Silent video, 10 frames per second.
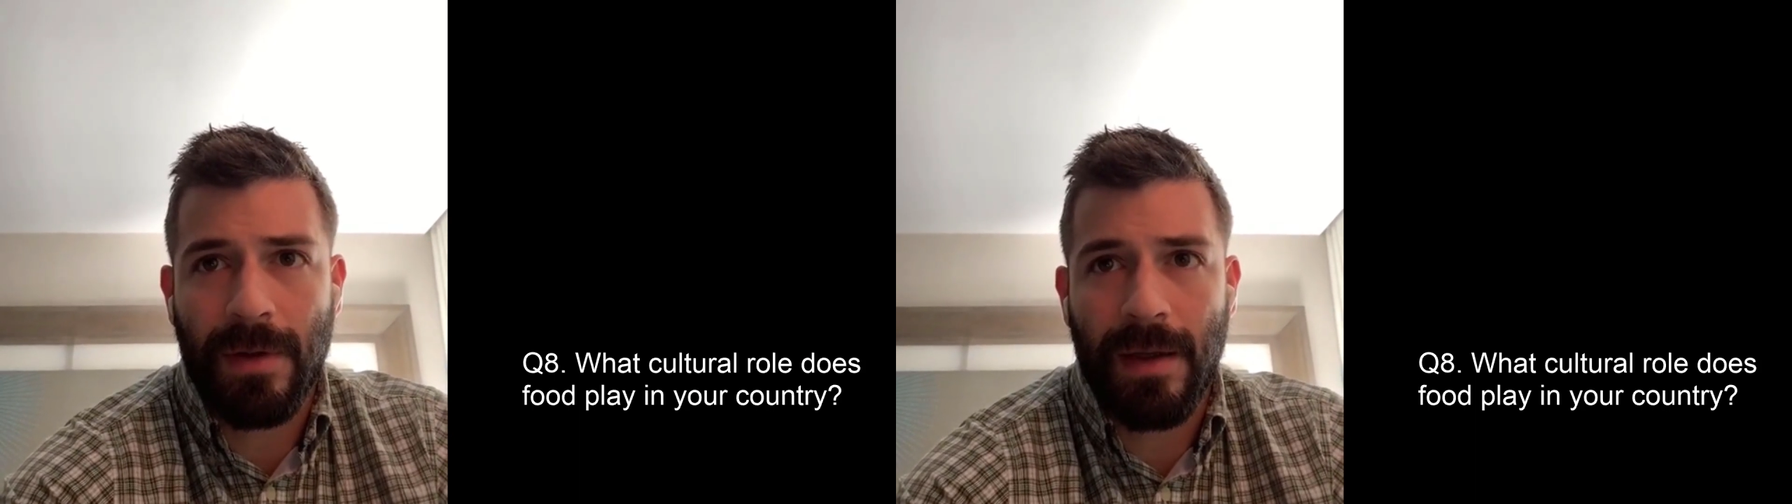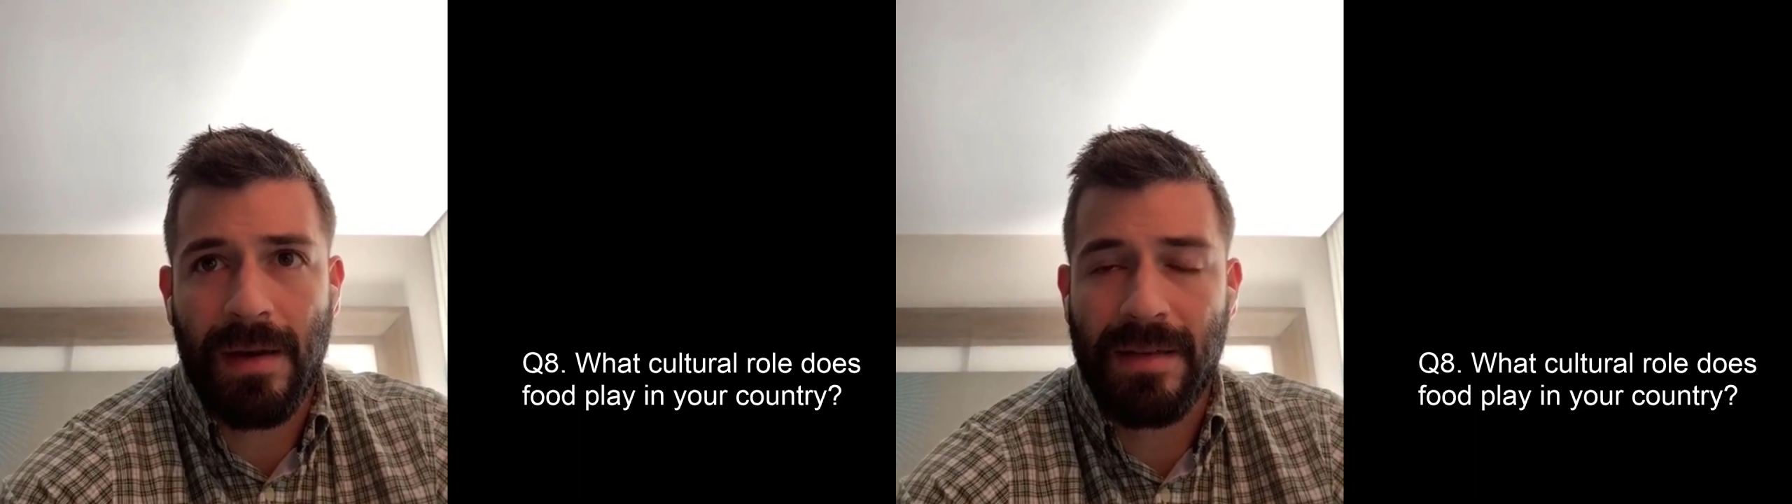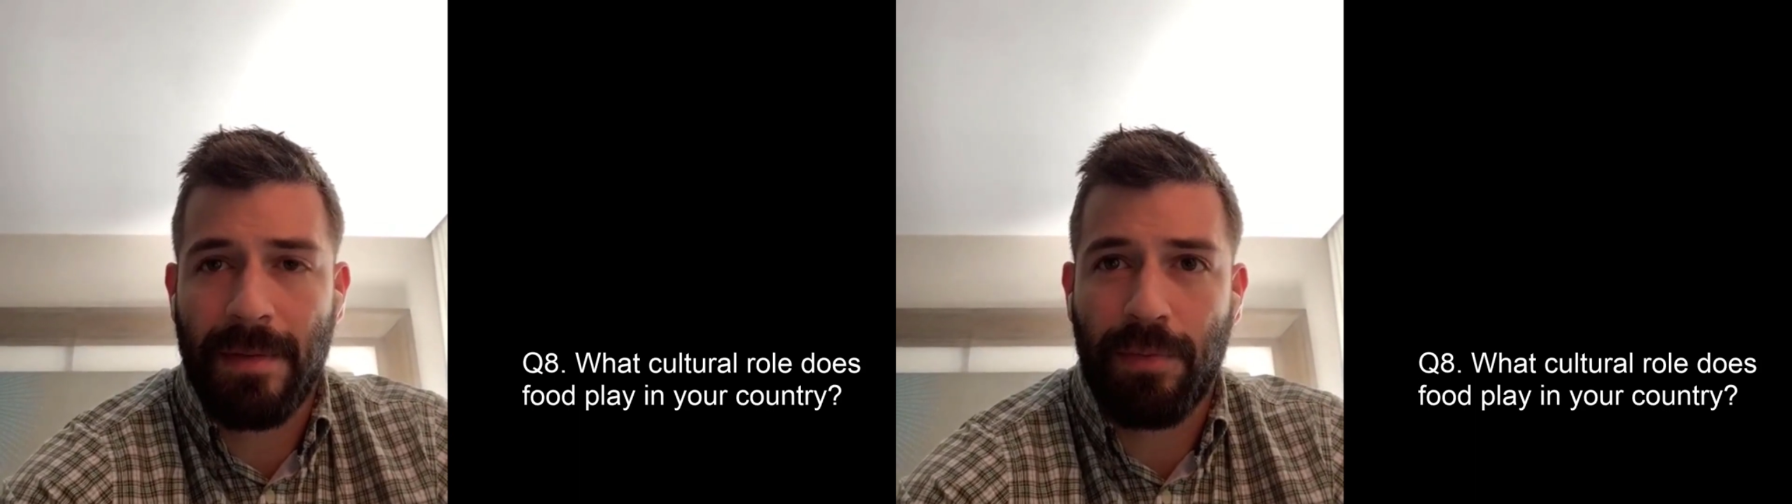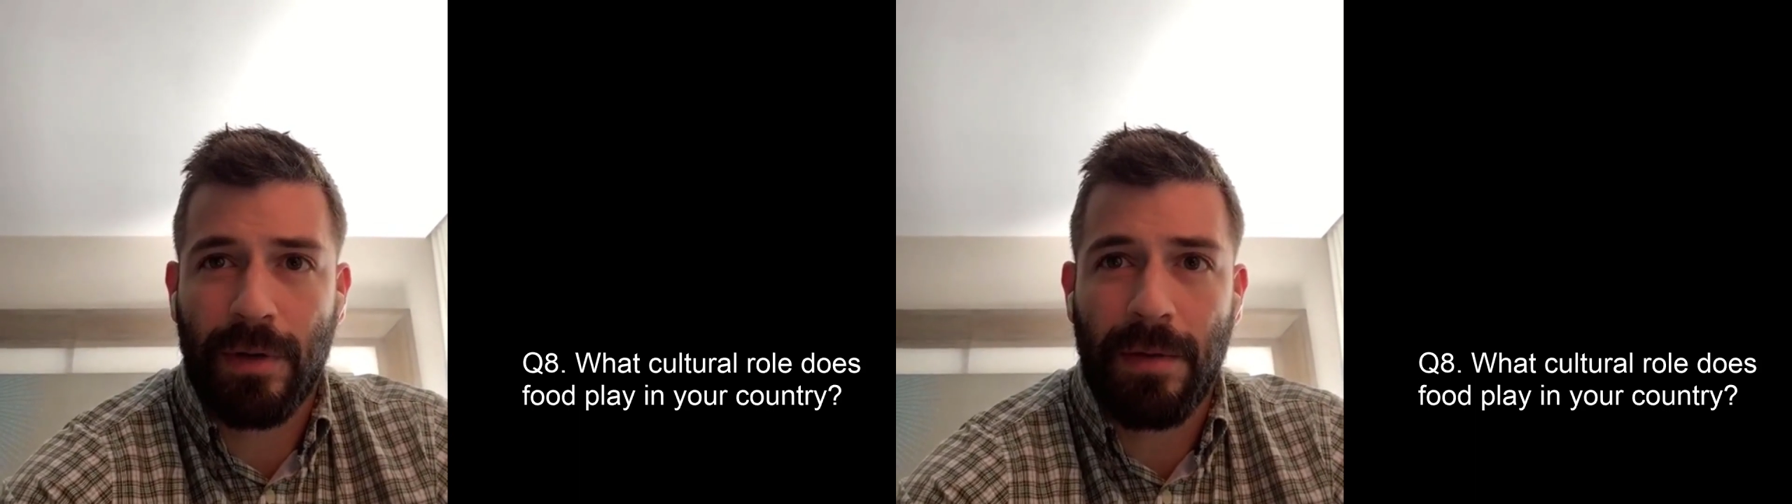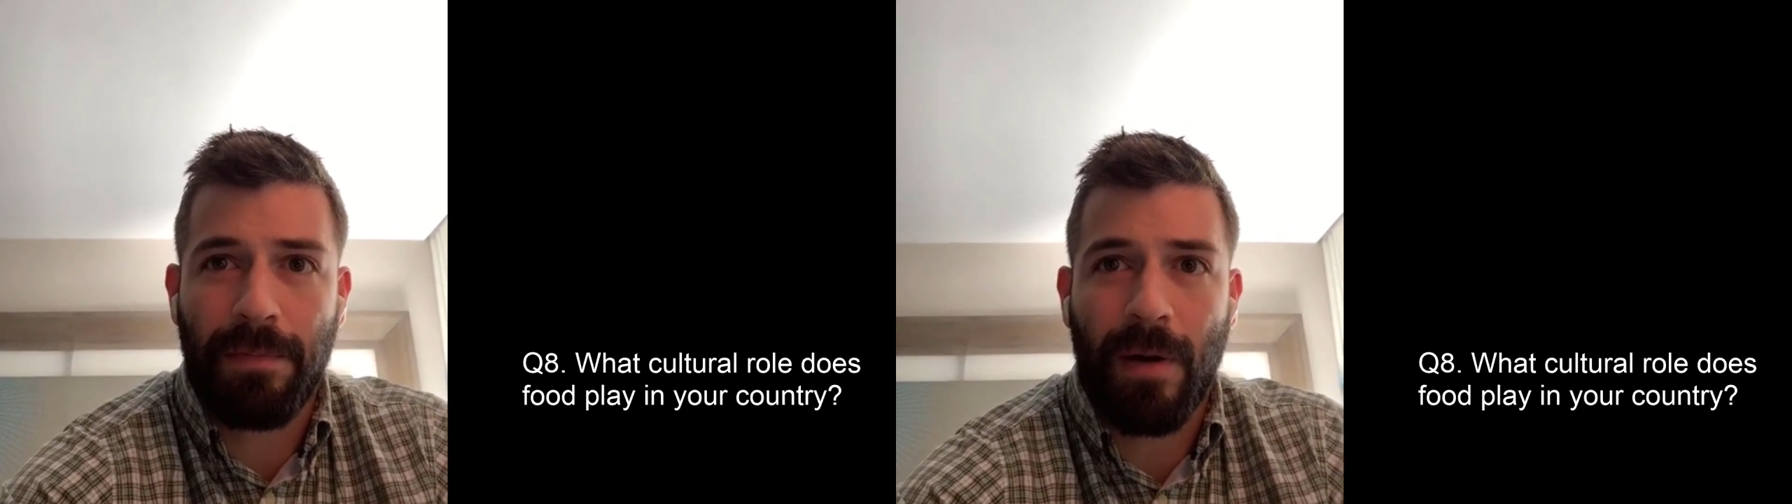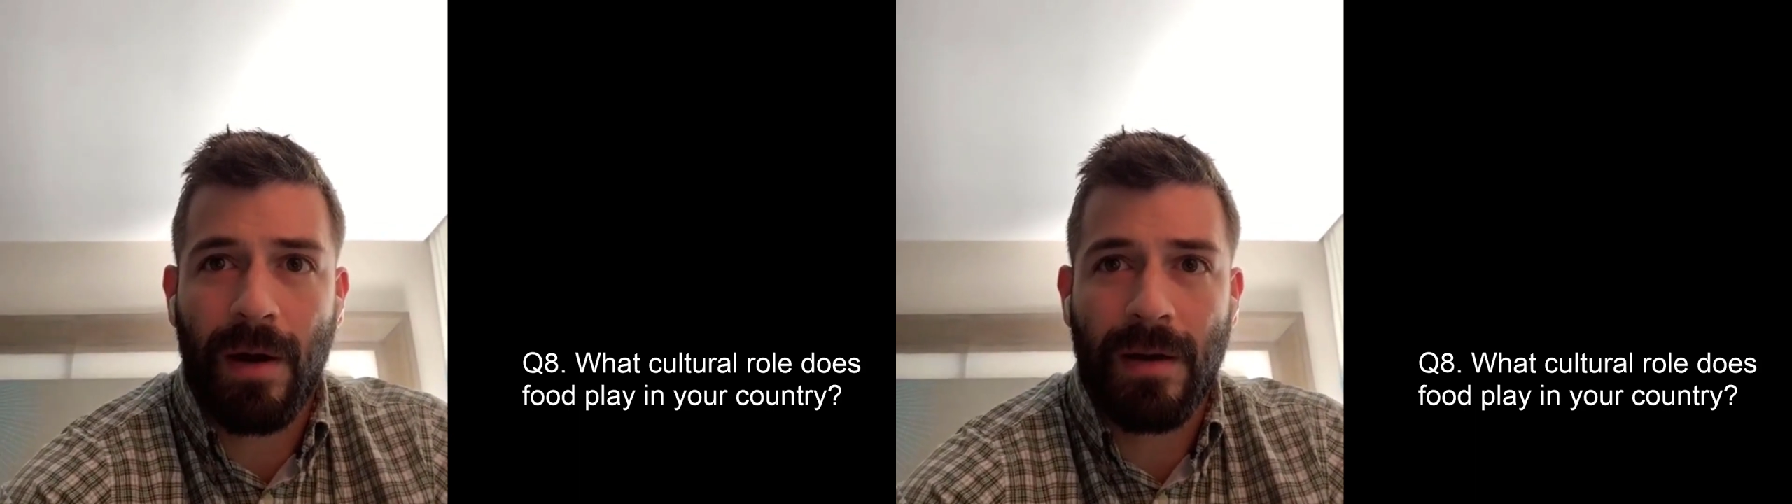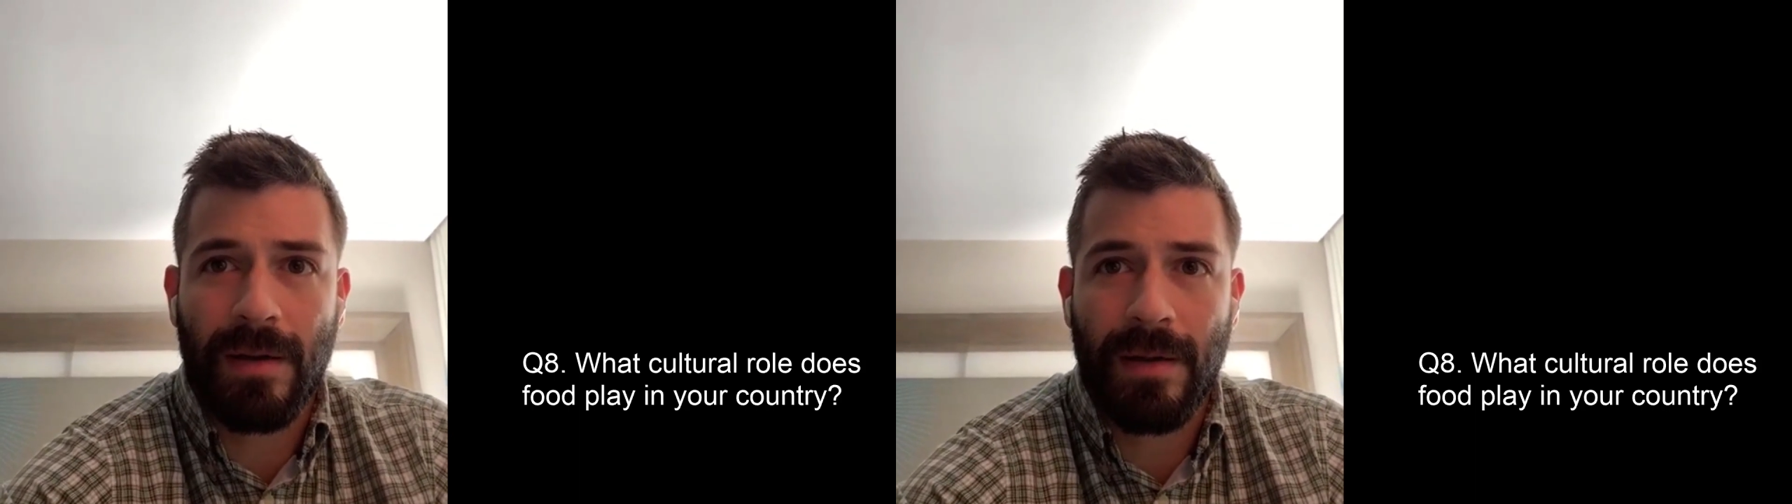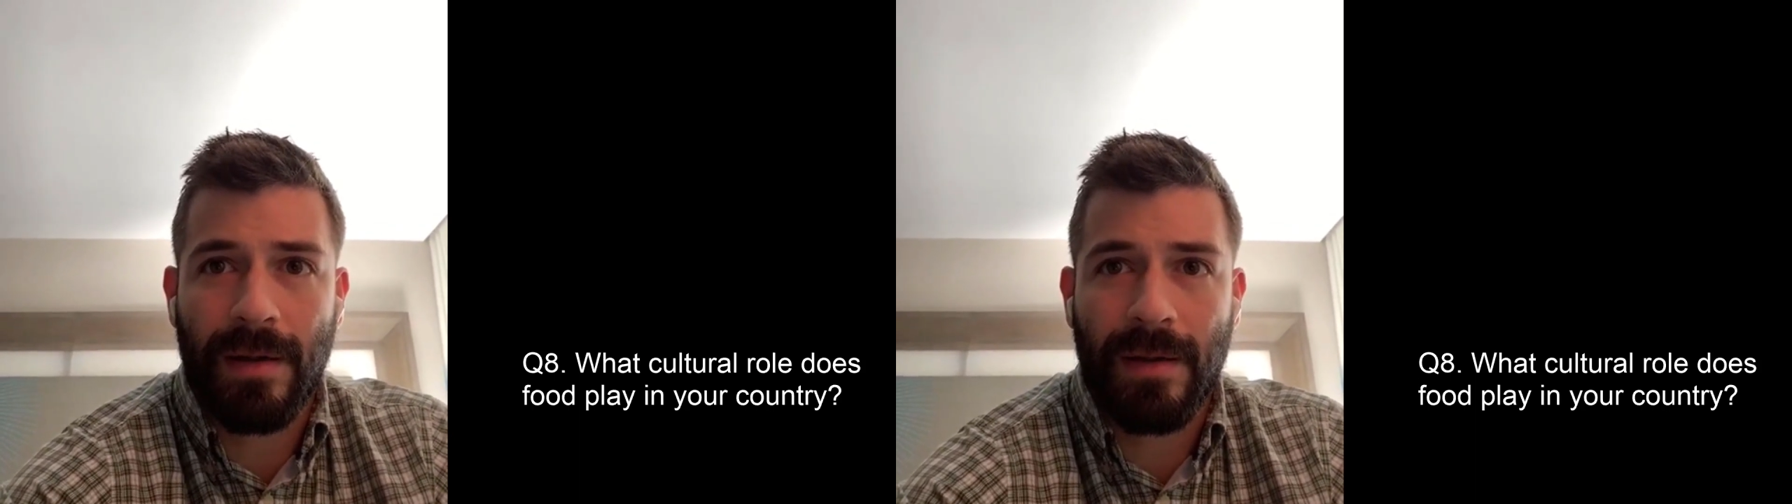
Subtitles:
and it's an important part